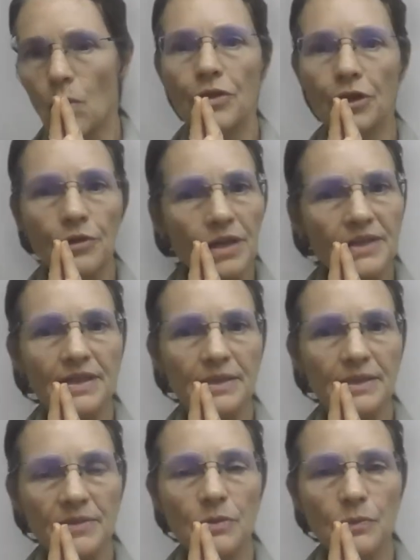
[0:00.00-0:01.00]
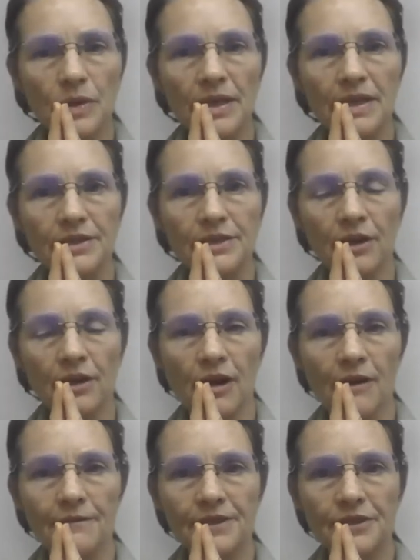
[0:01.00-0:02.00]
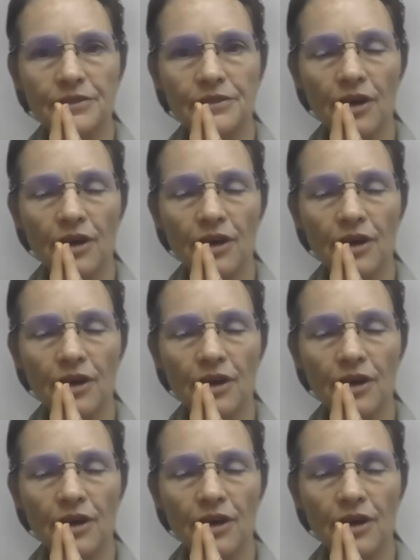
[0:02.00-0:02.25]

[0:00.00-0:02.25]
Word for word: the criticisms that we get are often